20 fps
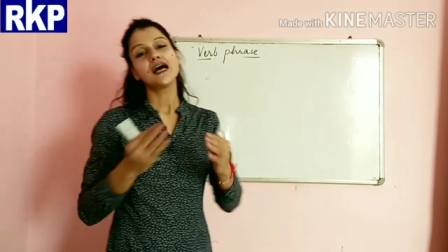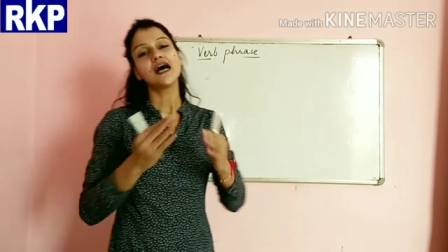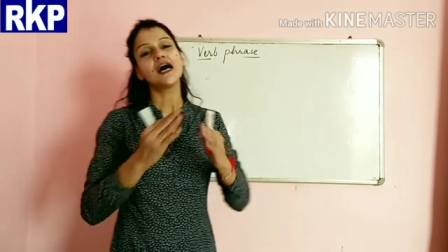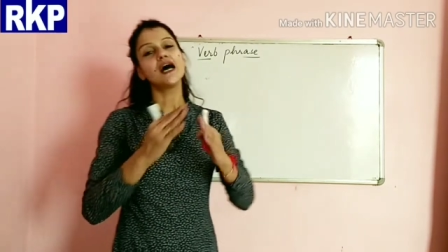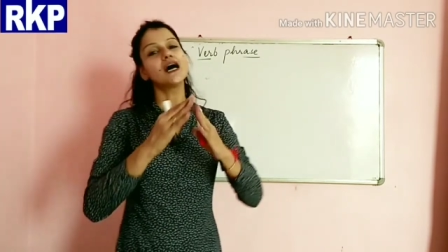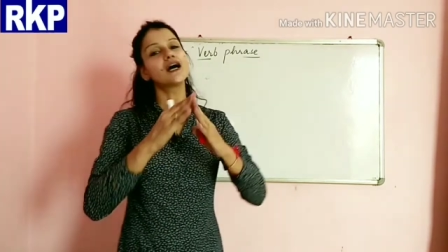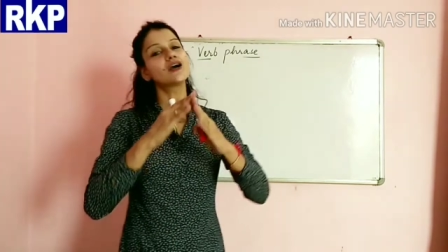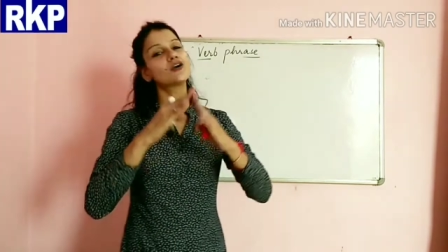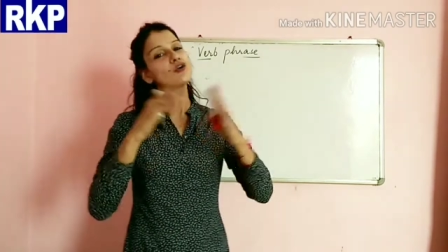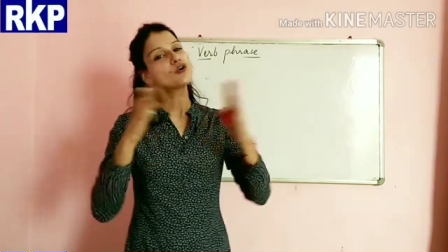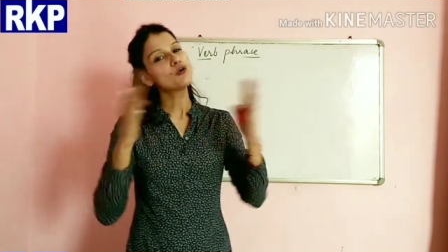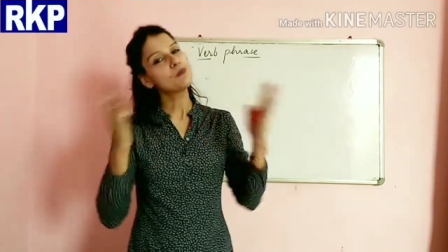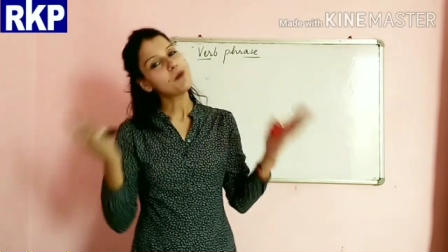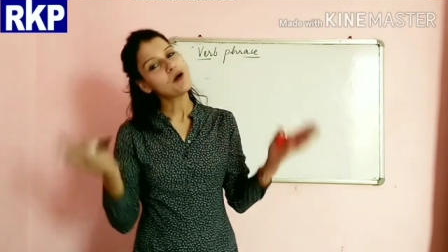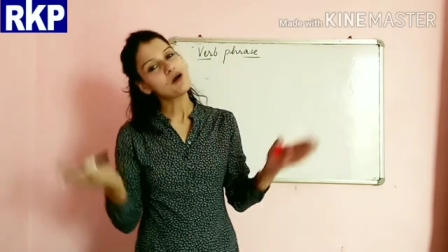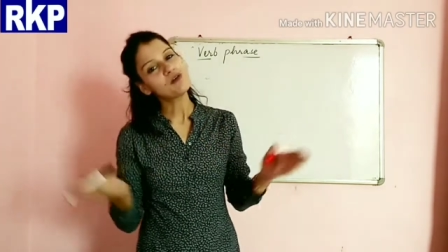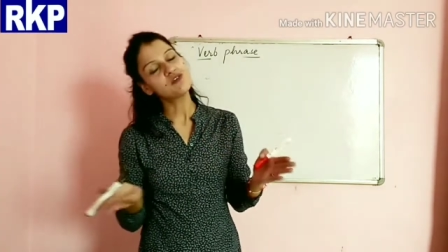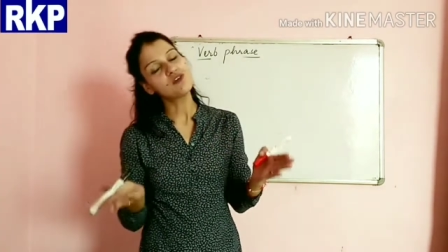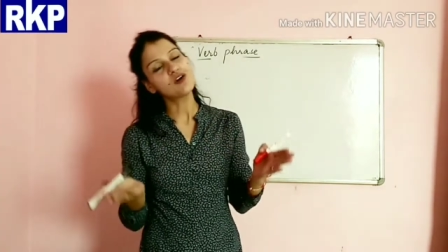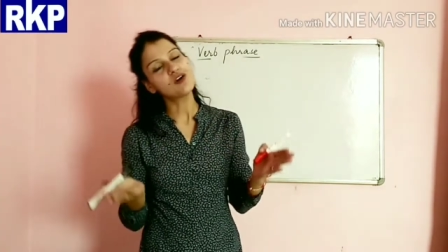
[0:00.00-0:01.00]
a group
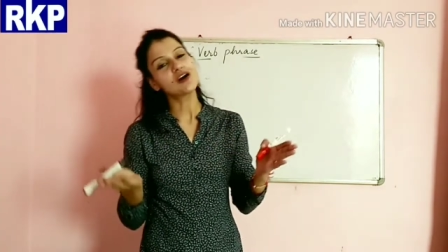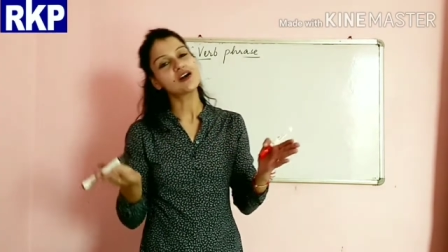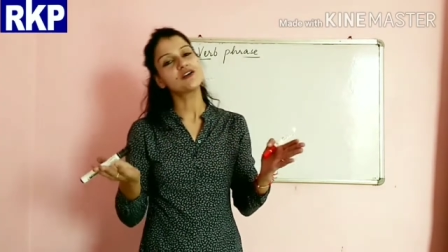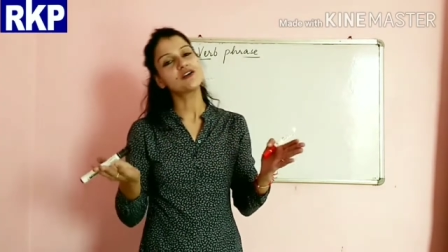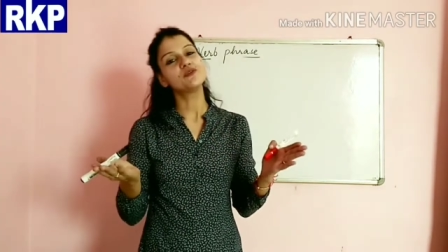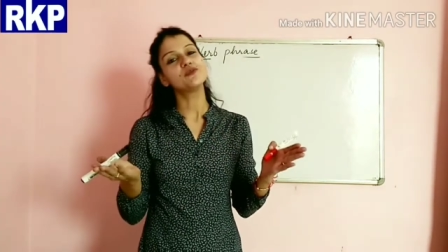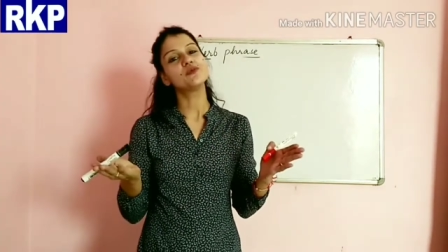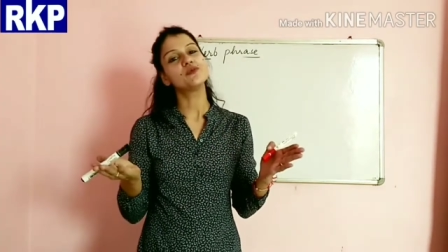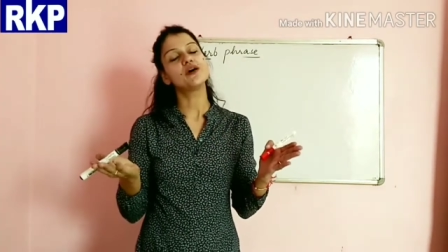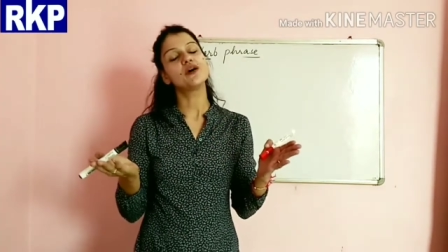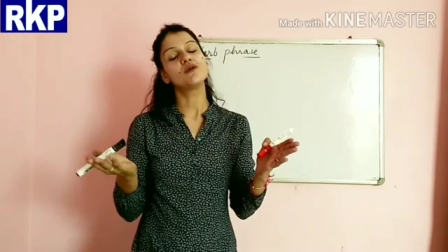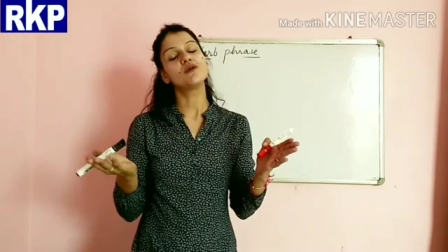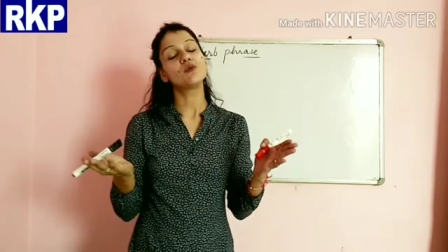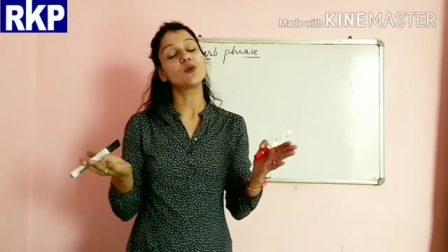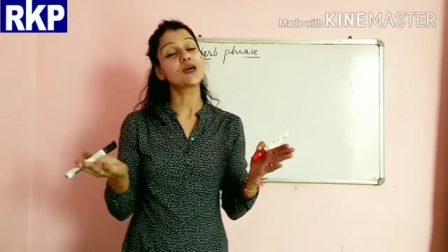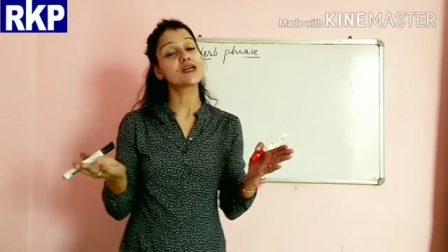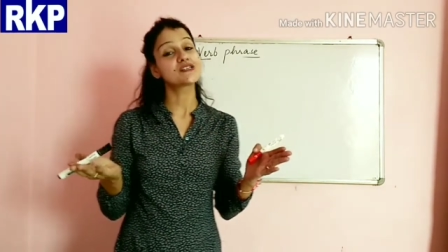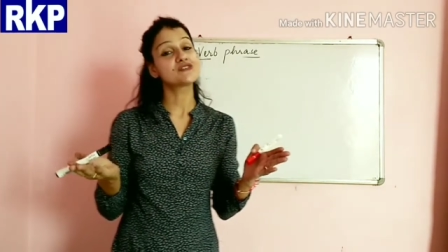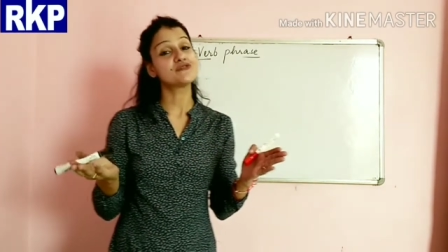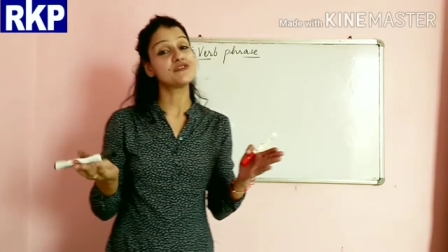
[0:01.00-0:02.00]
of
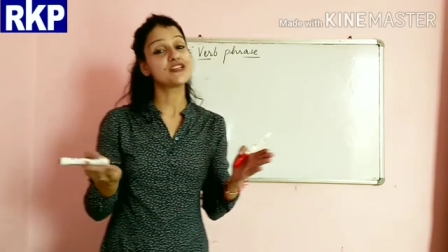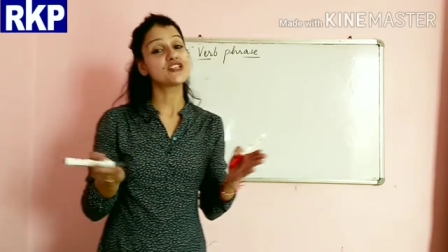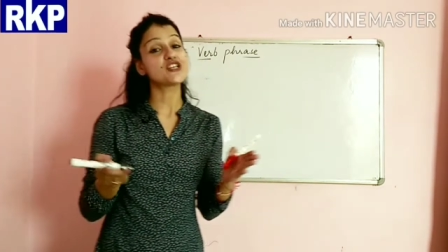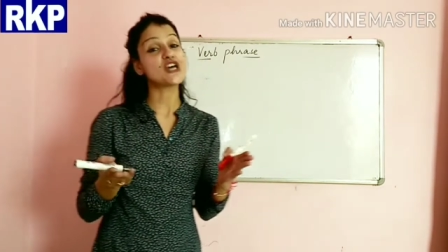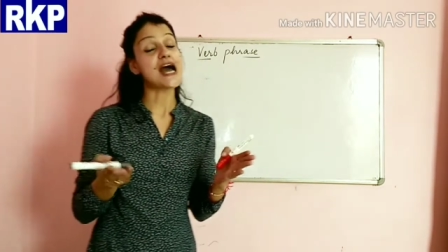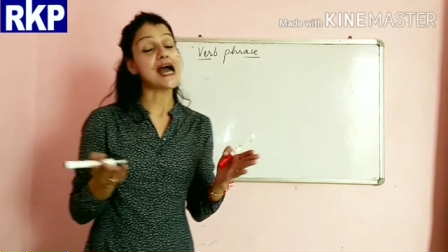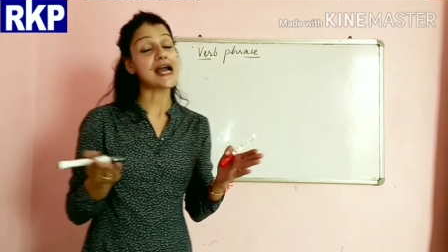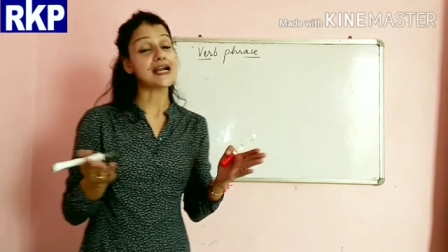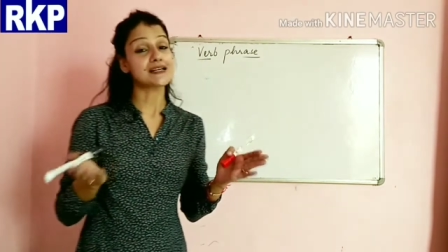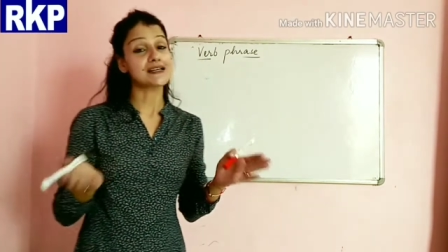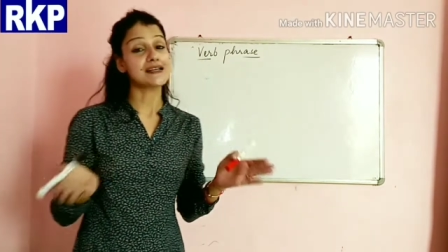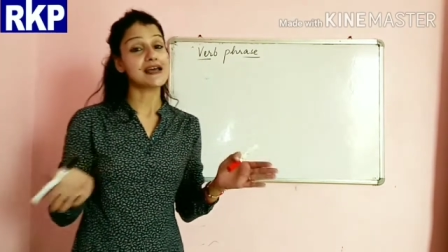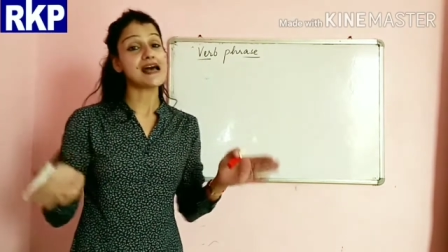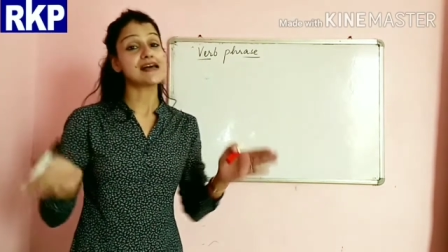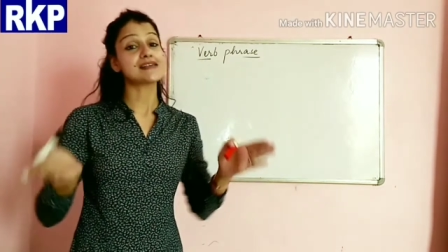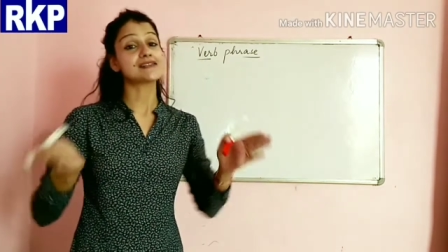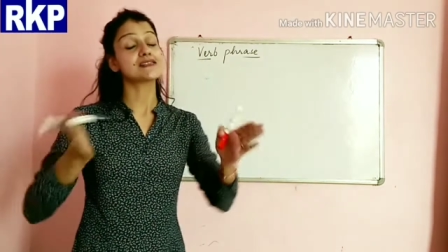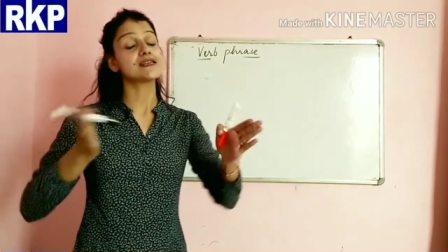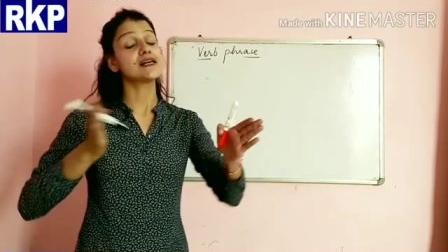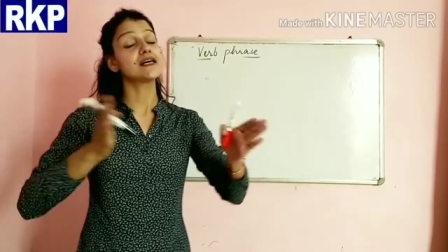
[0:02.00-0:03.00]
words which act
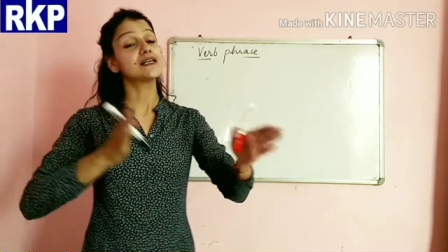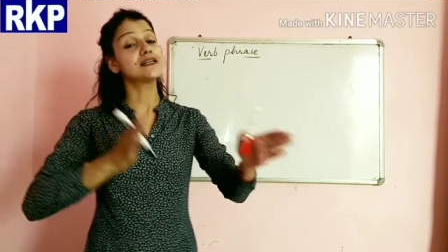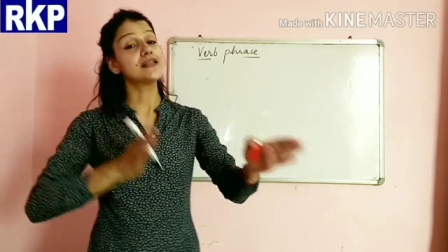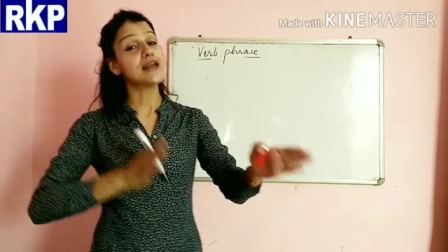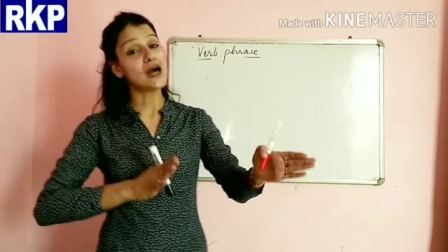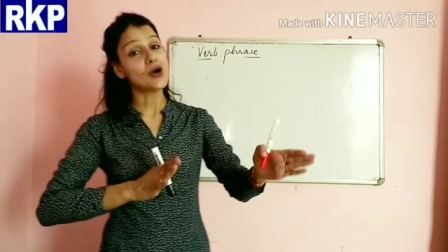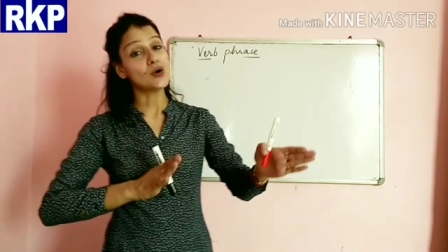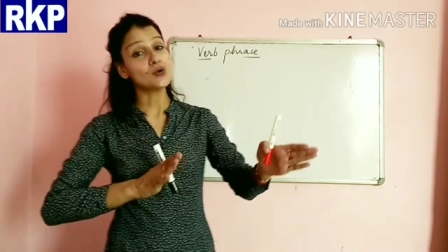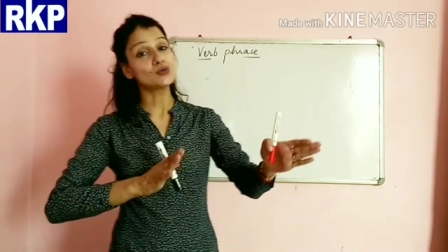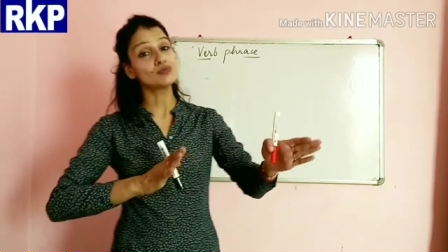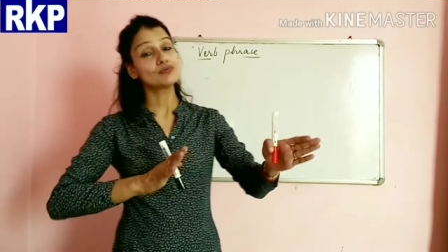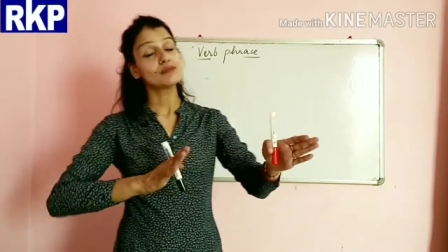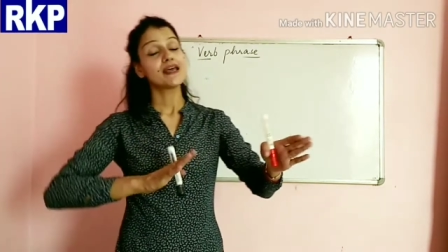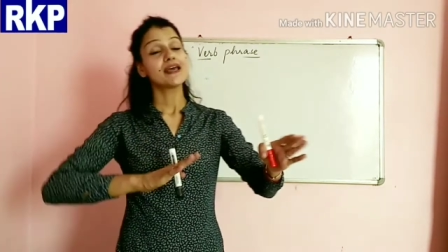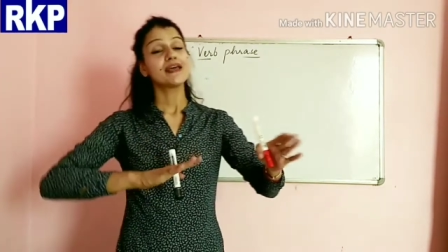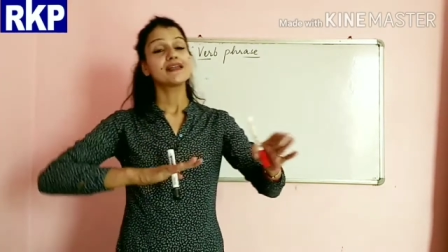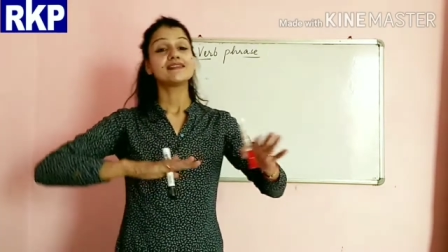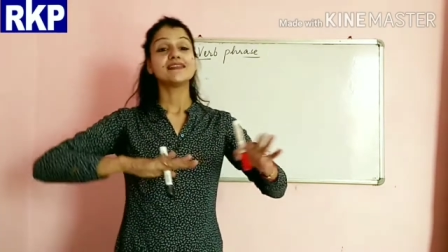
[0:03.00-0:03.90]
as a noun.